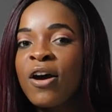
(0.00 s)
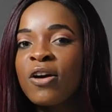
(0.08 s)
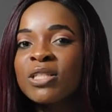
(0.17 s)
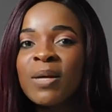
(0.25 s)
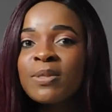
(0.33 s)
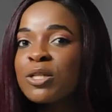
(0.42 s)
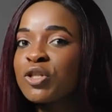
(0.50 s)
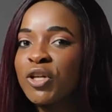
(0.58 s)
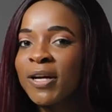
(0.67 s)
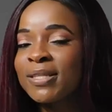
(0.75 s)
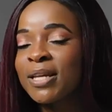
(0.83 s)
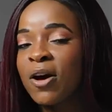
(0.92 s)
tips and
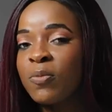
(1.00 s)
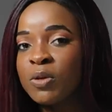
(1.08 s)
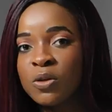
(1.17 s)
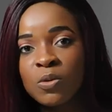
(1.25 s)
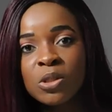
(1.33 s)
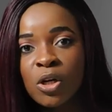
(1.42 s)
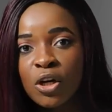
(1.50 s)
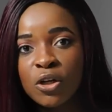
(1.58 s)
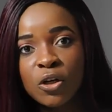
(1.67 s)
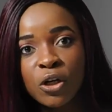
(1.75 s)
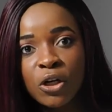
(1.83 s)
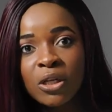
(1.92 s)
tricks to help you start
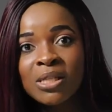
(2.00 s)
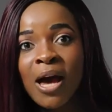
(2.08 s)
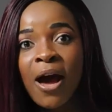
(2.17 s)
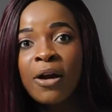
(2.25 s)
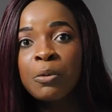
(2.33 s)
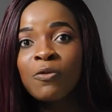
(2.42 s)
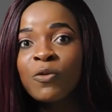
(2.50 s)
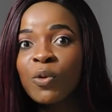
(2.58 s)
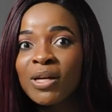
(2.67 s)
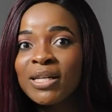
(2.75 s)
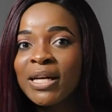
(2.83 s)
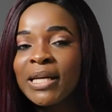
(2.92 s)
yours, how to
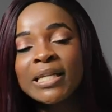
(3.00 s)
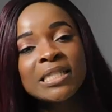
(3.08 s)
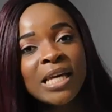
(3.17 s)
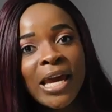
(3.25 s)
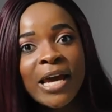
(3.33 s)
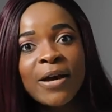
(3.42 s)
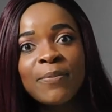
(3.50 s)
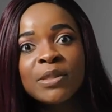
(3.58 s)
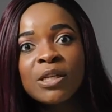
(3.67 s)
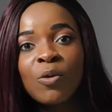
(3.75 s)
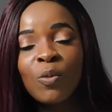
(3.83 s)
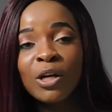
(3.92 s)
avoid getting scammed
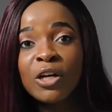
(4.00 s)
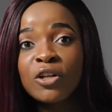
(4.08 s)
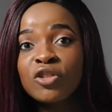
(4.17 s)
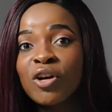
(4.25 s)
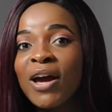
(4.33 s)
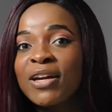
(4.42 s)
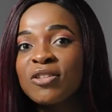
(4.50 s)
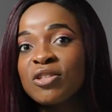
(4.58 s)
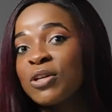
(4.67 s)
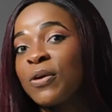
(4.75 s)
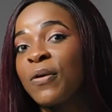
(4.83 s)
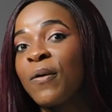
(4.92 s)
when you're trying
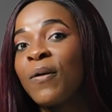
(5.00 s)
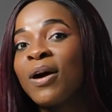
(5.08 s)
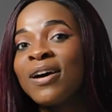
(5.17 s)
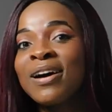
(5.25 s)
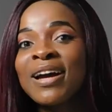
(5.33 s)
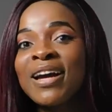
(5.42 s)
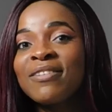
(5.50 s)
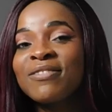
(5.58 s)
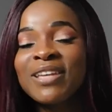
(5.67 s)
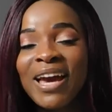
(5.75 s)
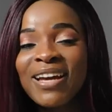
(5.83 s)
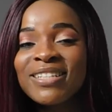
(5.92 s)
to kind of
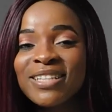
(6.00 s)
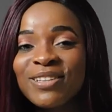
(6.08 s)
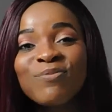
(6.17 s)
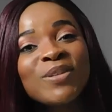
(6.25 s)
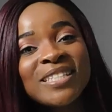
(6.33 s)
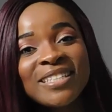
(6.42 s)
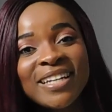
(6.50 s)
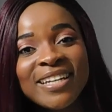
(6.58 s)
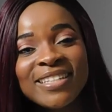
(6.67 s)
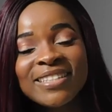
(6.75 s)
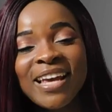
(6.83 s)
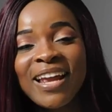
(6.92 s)
get into the
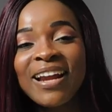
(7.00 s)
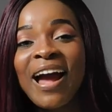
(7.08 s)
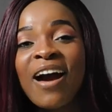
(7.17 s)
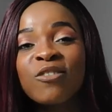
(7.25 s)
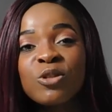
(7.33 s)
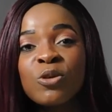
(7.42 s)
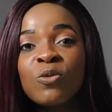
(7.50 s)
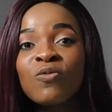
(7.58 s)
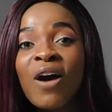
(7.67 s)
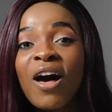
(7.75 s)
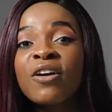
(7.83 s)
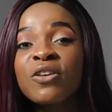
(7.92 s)
business, and how to
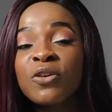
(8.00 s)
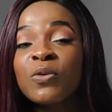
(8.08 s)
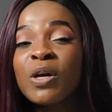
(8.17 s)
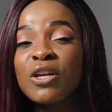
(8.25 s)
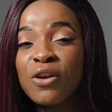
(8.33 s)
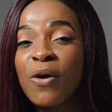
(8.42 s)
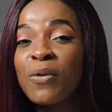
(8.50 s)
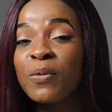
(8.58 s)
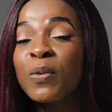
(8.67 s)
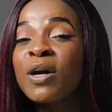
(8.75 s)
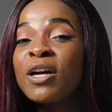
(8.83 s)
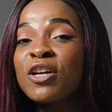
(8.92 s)
value and
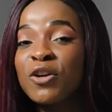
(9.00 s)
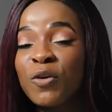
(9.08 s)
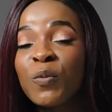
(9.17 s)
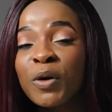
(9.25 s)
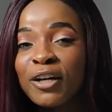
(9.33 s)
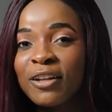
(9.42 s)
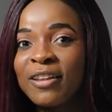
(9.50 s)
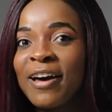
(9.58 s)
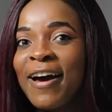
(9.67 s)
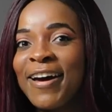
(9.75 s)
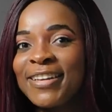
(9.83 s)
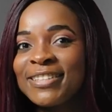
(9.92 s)
know your worth
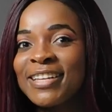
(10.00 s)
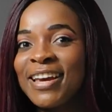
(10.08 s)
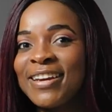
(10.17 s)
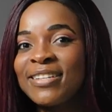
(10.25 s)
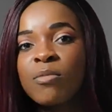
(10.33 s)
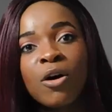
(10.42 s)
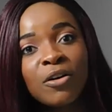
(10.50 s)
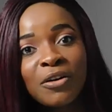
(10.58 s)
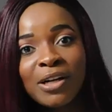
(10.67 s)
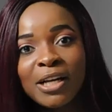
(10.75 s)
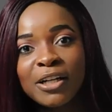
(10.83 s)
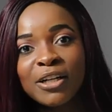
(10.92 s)
as a small
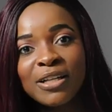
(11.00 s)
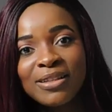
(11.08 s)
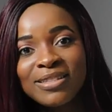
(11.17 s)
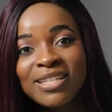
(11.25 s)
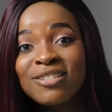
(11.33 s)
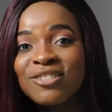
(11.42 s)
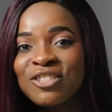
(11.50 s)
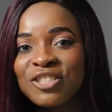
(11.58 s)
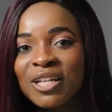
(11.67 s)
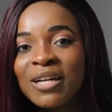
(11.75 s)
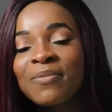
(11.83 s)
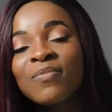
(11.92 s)
creator in this
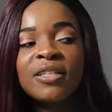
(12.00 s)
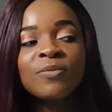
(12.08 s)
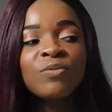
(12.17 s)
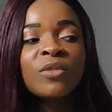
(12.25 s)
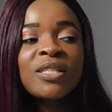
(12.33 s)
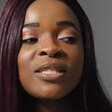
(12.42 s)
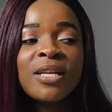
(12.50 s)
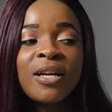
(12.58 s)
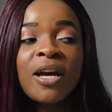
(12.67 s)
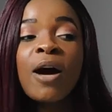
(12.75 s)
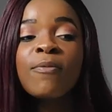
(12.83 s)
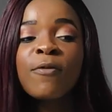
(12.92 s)
industry. This is going to
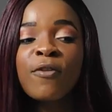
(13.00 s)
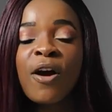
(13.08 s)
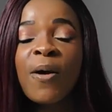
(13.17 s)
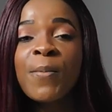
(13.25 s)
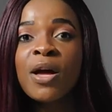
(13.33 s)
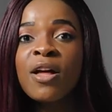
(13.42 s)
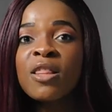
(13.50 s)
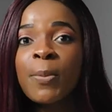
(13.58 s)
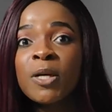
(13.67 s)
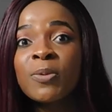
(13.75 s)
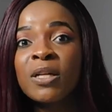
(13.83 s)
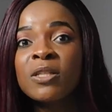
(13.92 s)
come from the
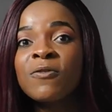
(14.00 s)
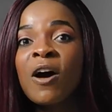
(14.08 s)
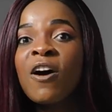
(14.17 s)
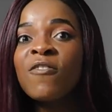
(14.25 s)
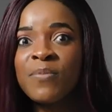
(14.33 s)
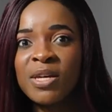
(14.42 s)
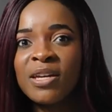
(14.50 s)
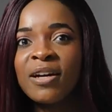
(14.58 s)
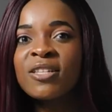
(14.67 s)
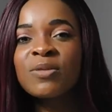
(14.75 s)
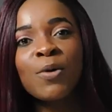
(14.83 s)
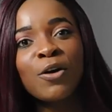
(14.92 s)
perspective of me, a
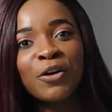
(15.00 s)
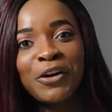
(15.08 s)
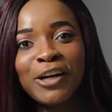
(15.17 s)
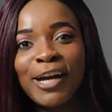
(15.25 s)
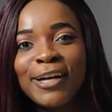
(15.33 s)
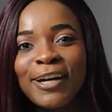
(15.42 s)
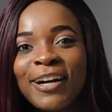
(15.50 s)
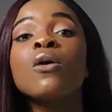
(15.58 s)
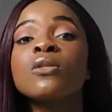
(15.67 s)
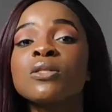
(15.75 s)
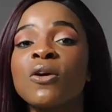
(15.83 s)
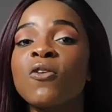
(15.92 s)
small creator.
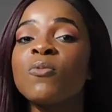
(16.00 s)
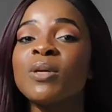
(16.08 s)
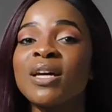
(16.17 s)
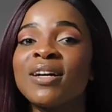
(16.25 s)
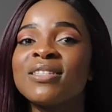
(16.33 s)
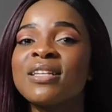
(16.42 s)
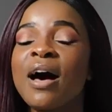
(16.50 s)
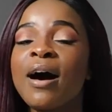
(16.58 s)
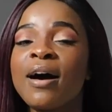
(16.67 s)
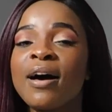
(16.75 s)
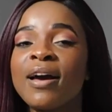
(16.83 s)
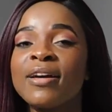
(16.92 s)
Also because
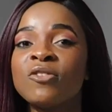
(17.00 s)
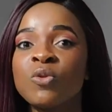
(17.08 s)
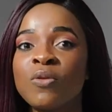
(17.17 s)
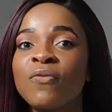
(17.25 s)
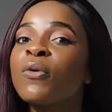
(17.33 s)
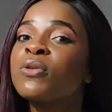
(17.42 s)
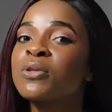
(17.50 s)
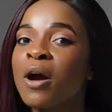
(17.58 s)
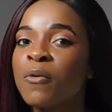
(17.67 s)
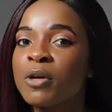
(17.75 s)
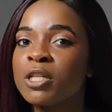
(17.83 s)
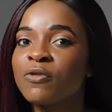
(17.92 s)
I do influencer
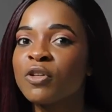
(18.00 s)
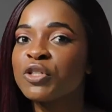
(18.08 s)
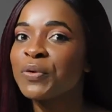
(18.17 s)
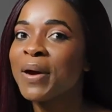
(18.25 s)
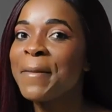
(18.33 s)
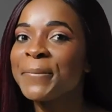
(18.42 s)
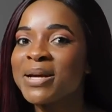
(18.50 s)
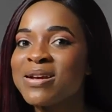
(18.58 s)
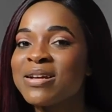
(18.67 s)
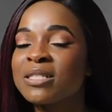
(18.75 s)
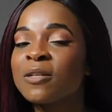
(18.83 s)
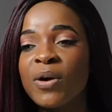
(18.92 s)
outreach for 2
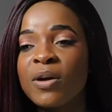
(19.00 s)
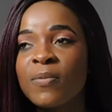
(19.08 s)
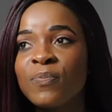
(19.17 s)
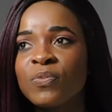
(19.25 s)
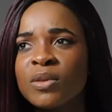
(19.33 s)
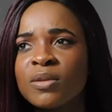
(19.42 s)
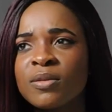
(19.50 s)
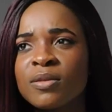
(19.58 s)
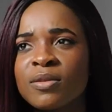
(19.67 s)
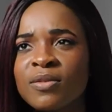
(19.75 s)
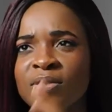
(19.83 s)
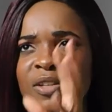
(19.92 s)
companies.
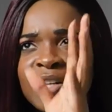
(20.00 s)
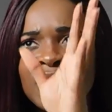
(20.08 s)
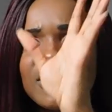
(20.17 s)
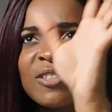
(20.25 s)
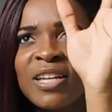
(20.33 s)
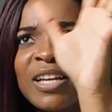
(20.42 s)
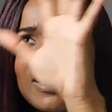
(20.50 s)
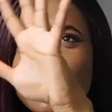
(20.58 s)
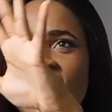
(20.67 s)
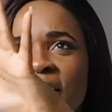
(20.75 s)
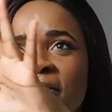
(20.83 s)
Okay, there's like a thing